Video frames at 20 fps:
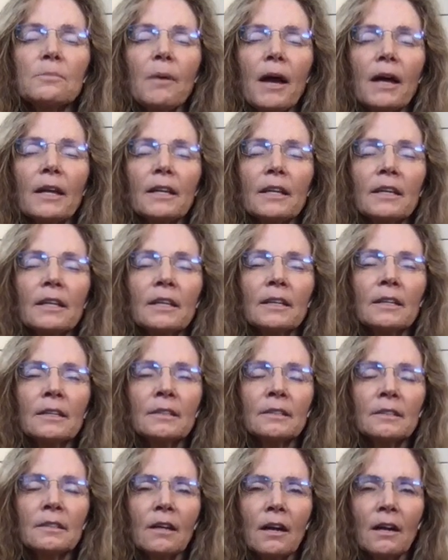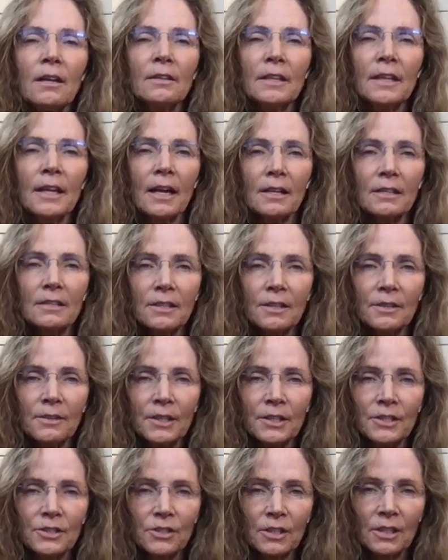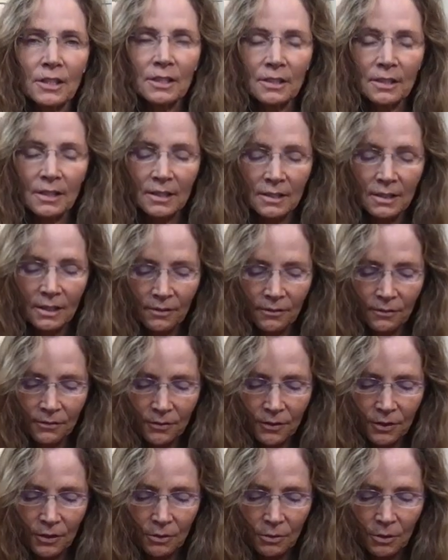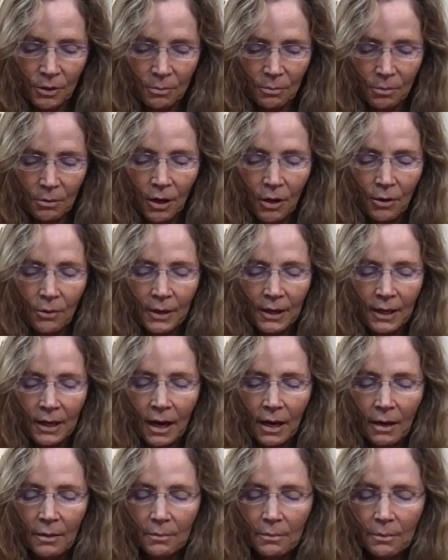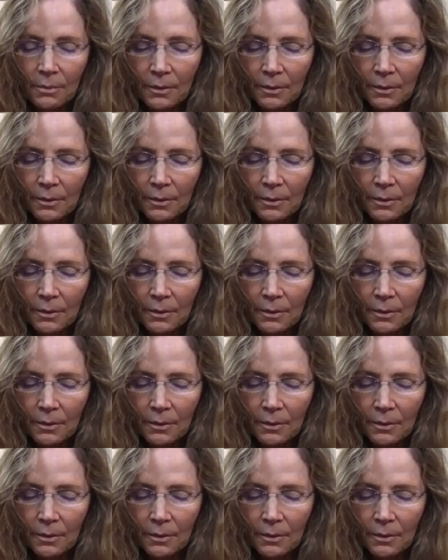back in on the exhalation as if you were blowing up